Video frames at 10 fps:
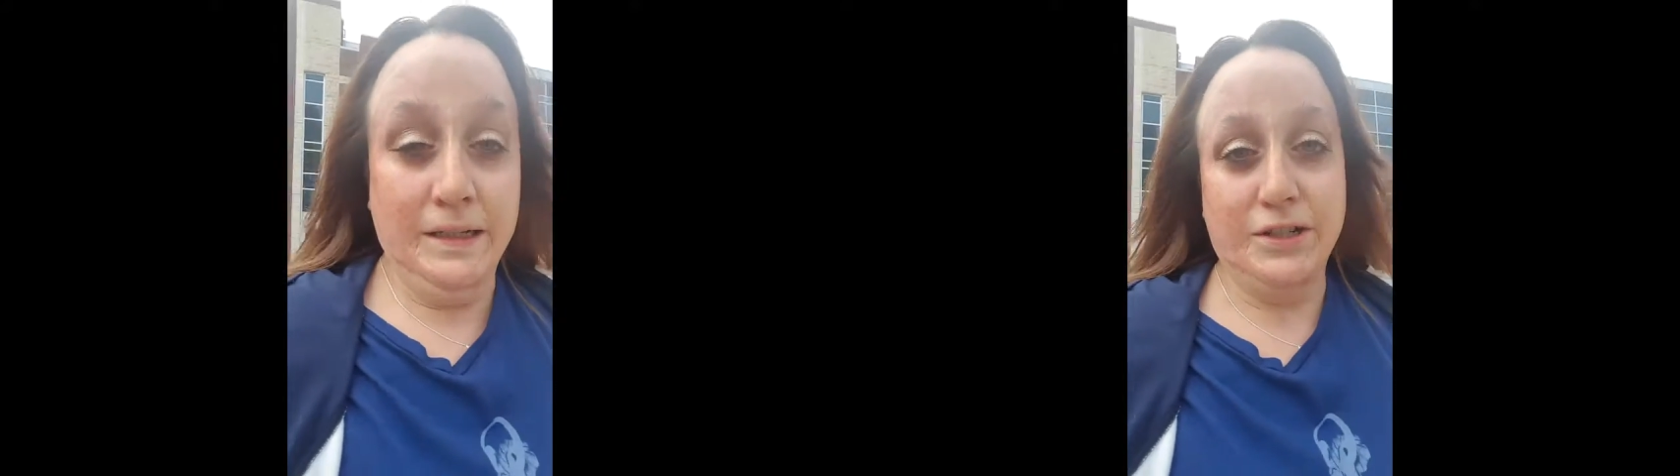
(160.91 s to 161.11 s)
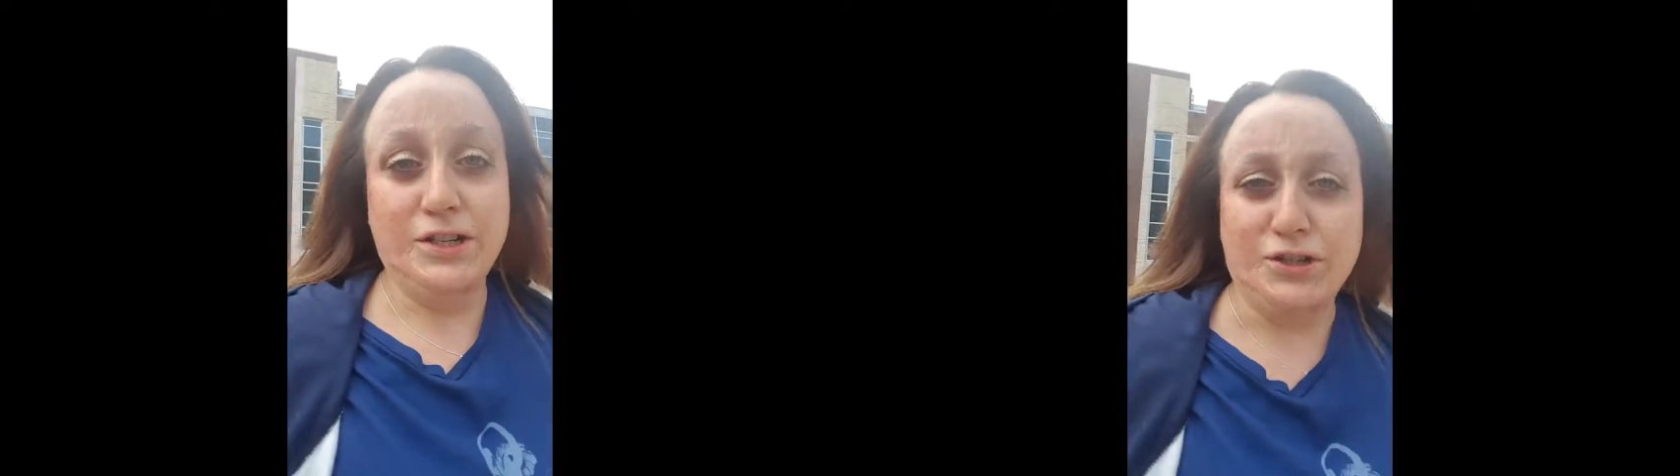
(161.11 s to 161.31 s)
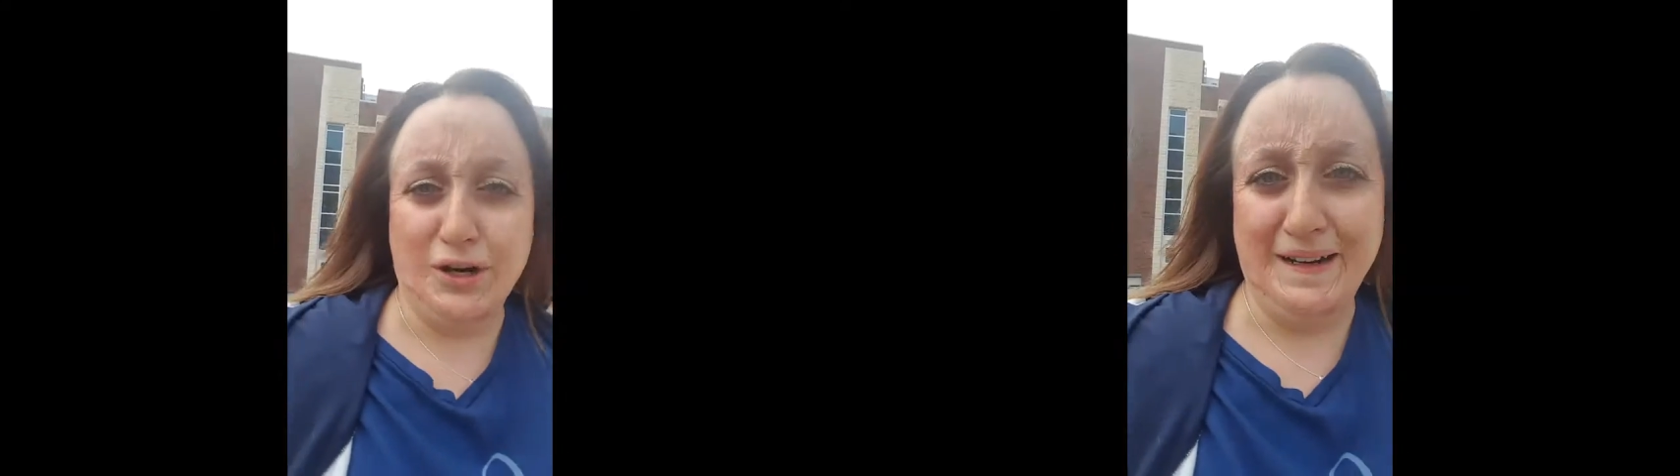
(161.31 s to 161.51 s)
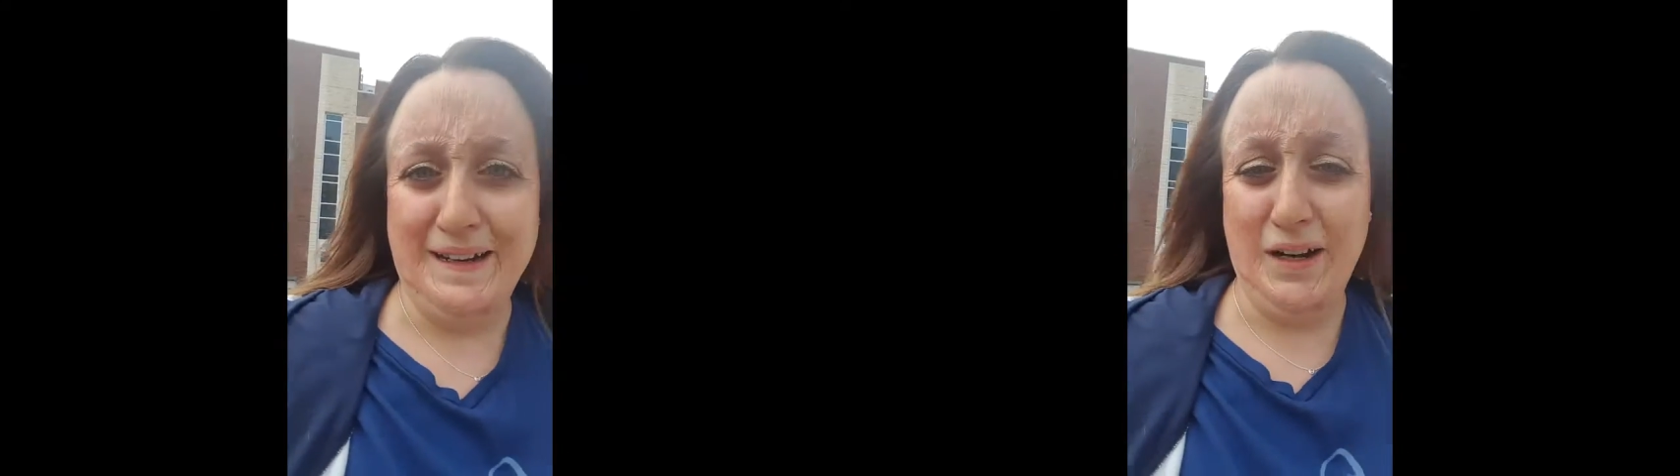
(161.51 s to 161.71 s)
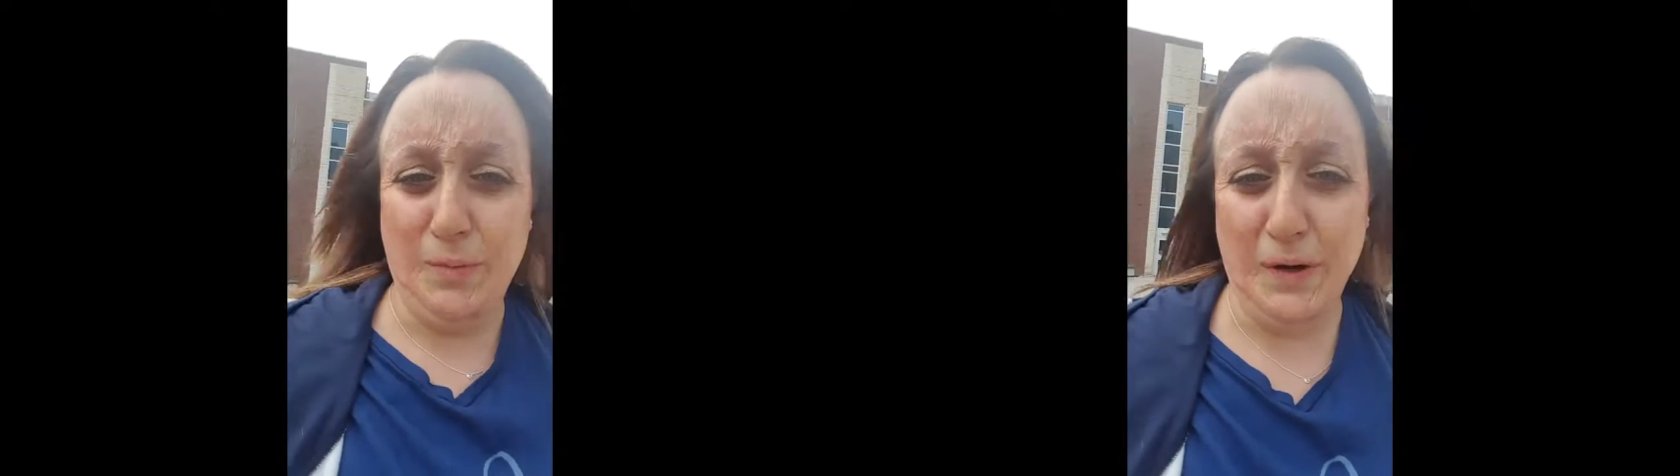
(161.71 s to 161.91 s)
just trying
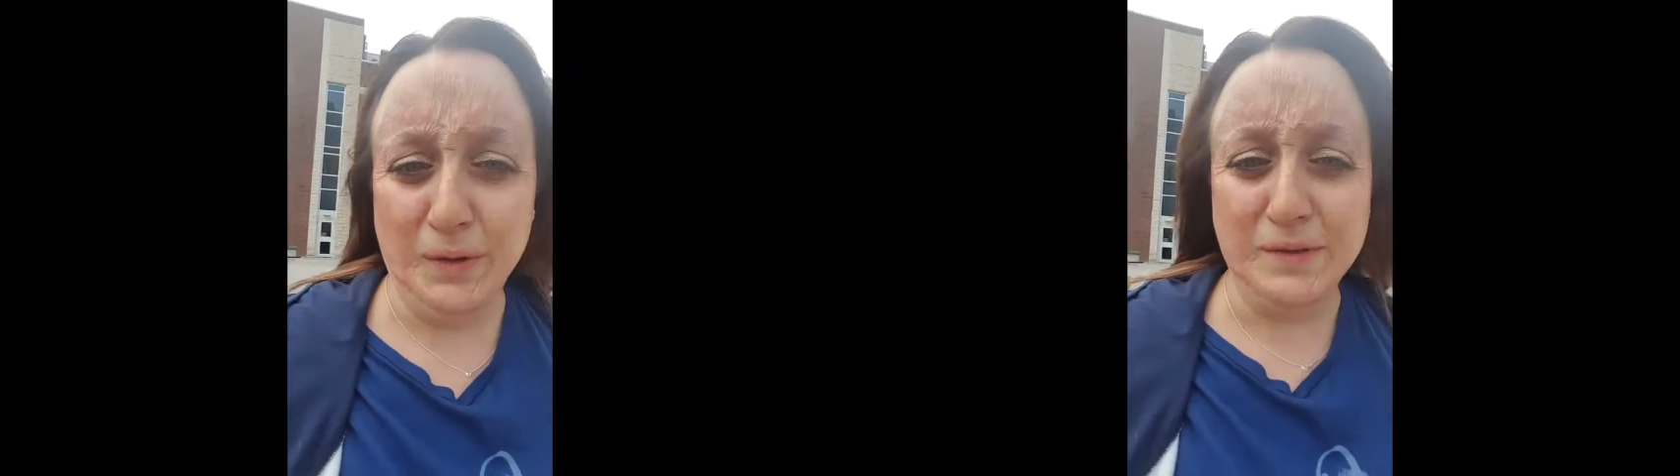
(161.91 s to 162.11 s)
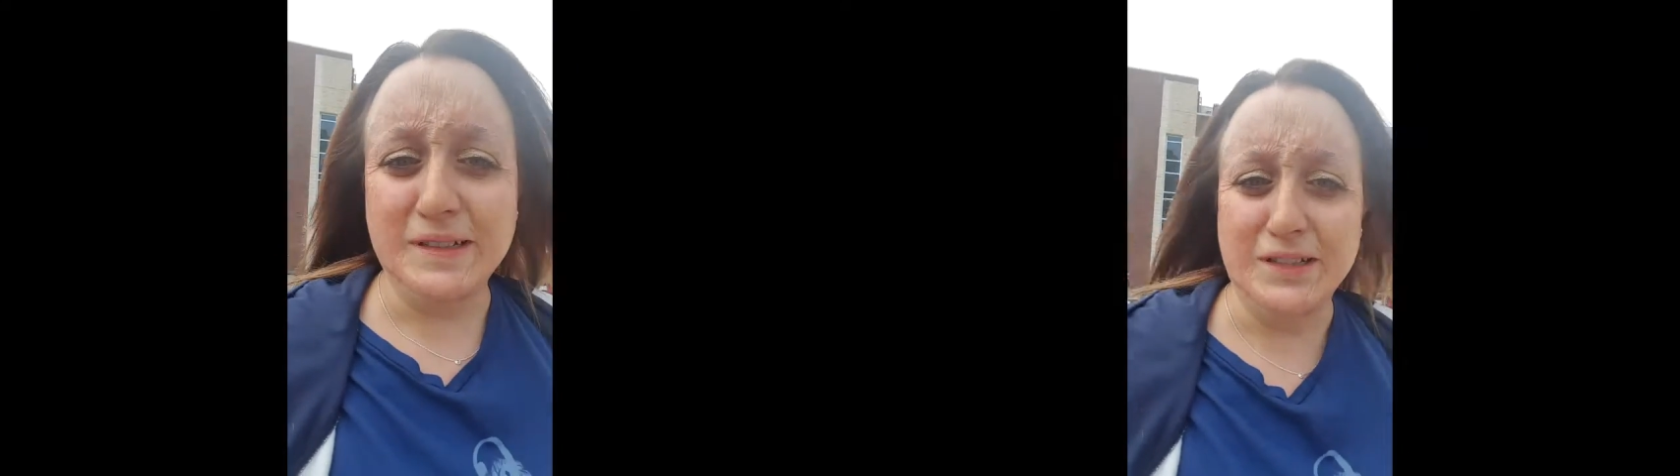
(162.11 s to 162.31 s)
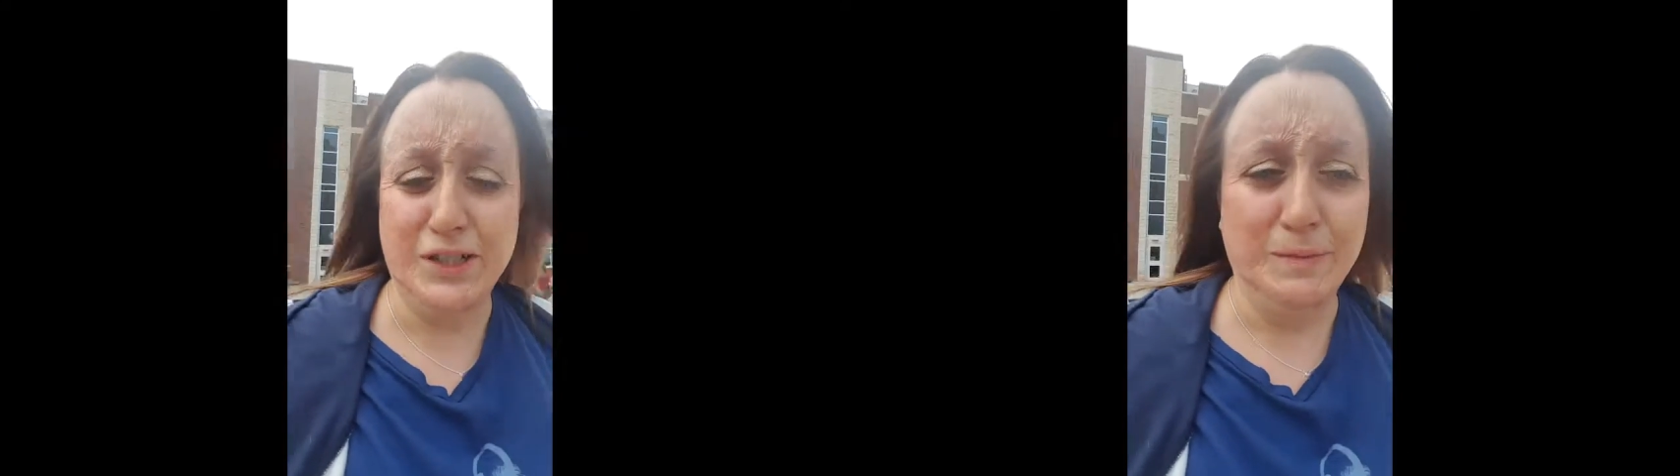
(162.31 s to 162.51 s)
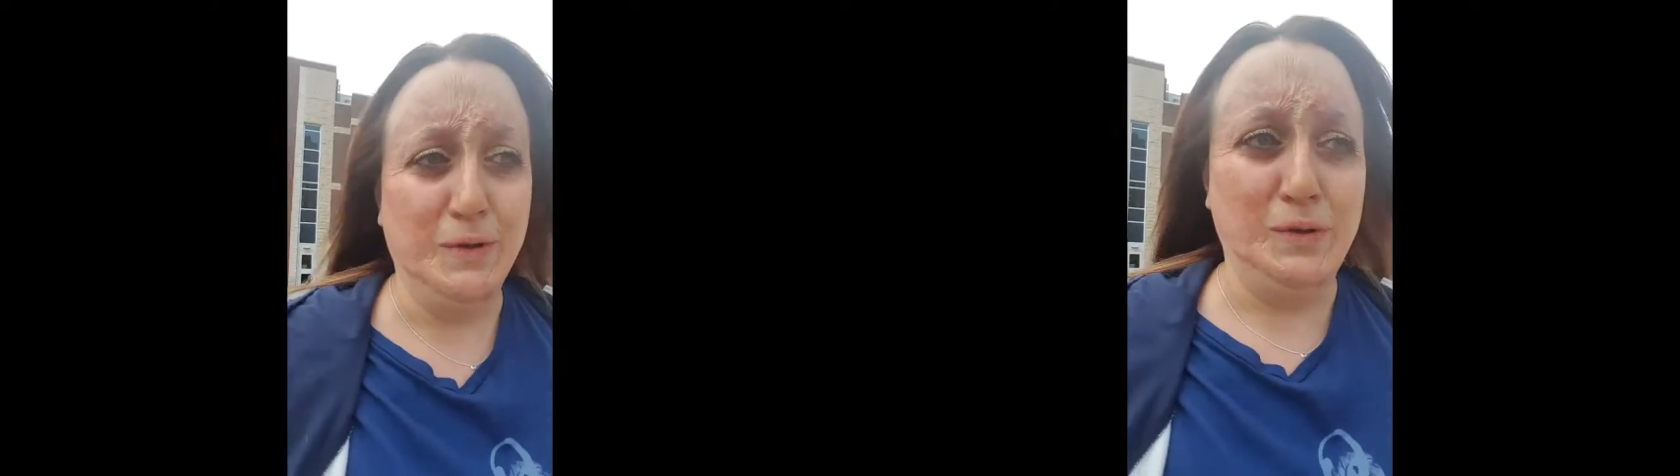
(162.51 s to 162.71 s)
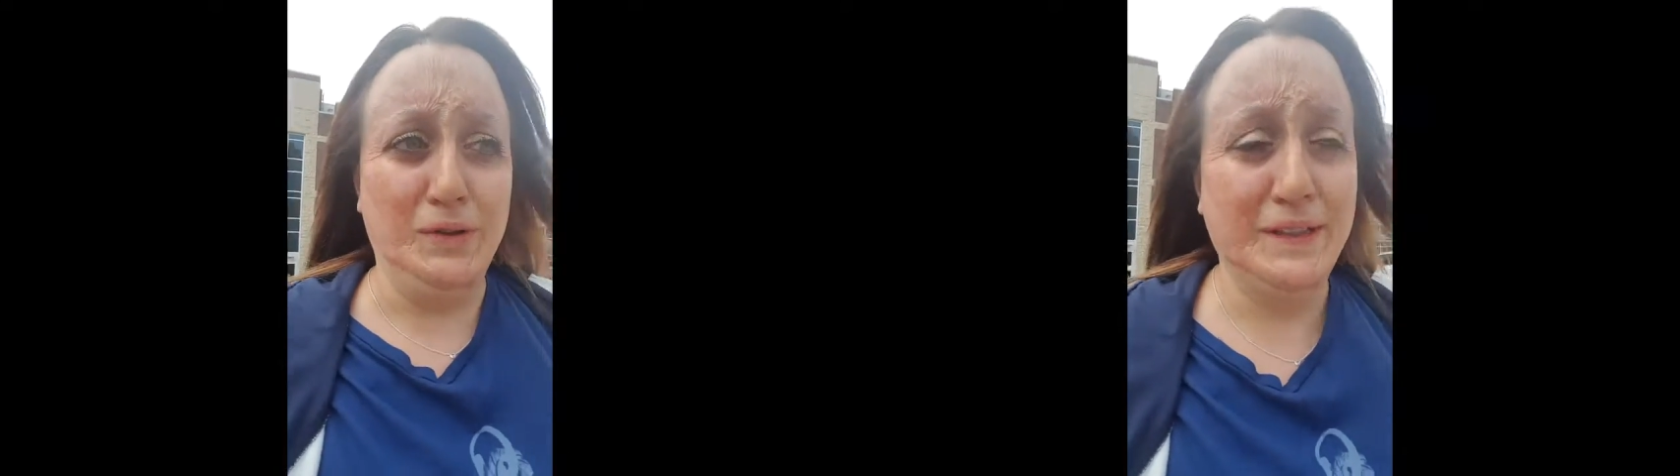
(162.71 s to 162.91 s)
to help out, and she
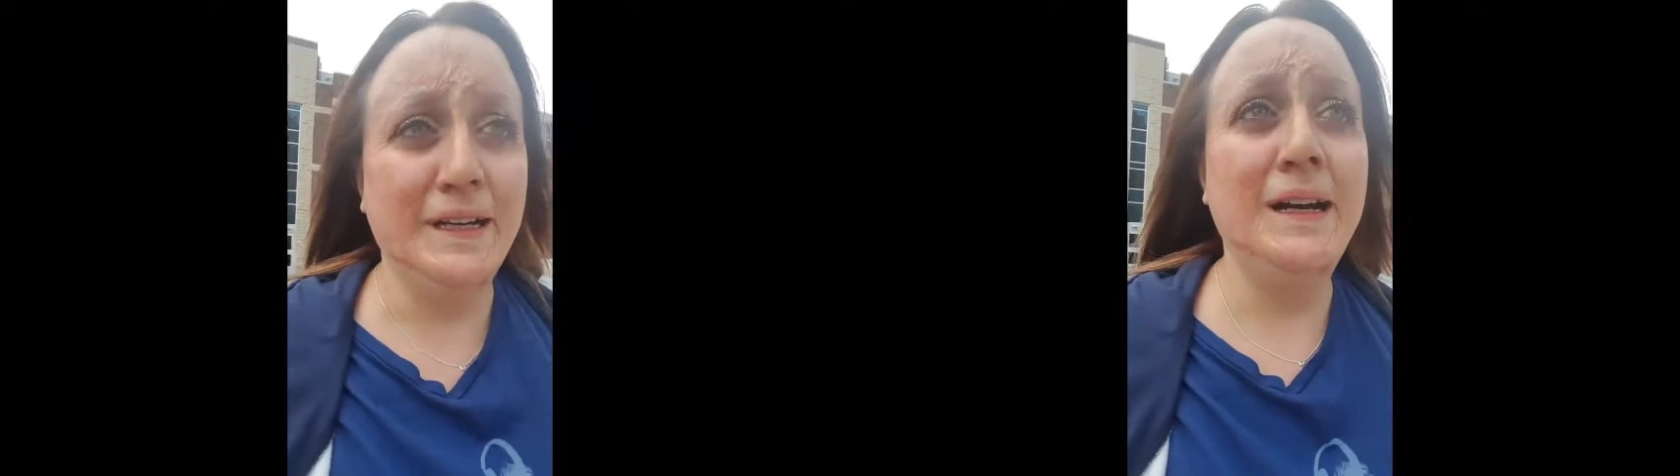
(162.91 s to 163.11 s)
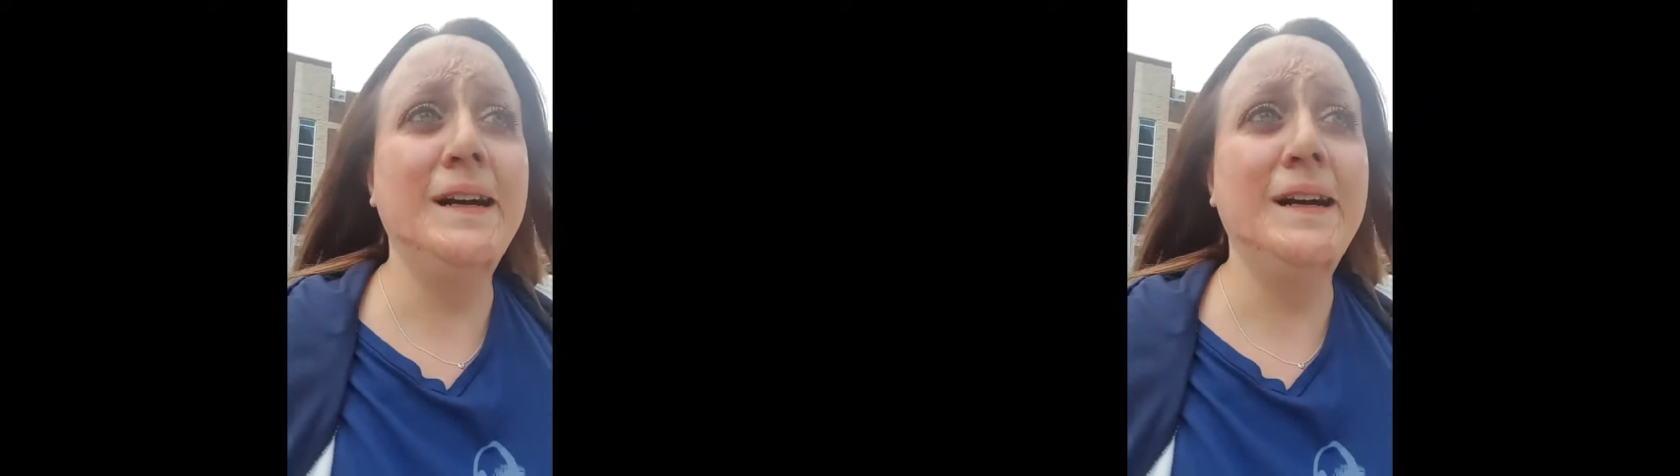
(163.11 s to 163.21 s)
pulled